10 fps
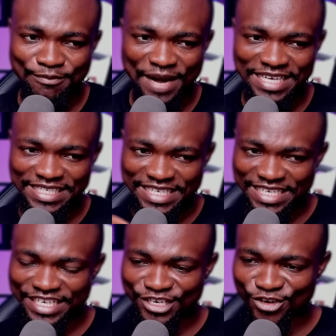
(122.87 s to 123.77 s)
my
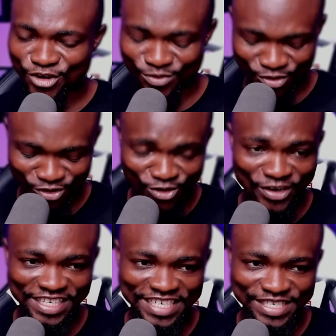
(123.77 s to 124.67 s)
daily income on
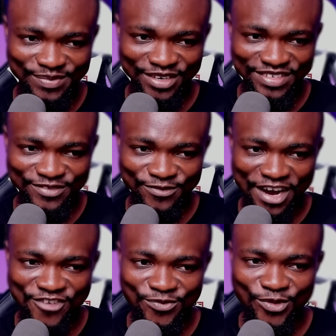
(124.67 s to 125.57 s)
coin is about
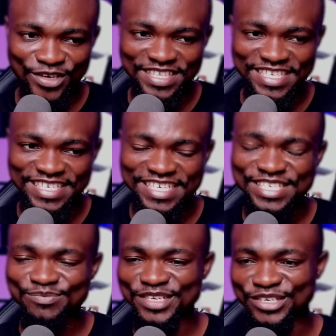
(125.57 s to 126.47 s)

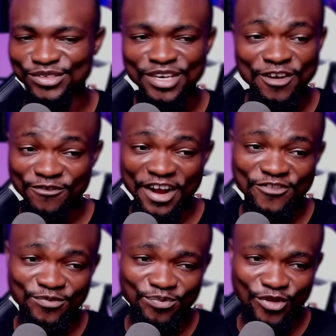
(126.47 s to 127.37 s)

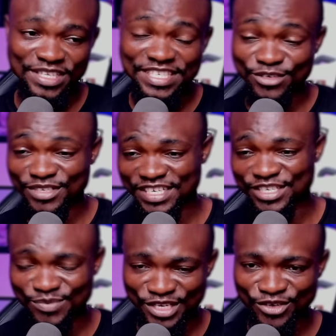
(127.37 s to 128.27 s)

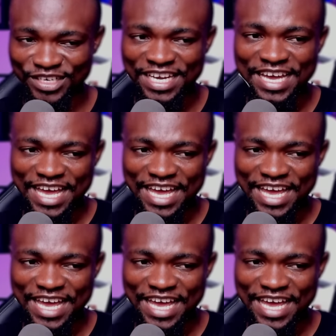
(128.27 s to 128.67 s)
5.06 million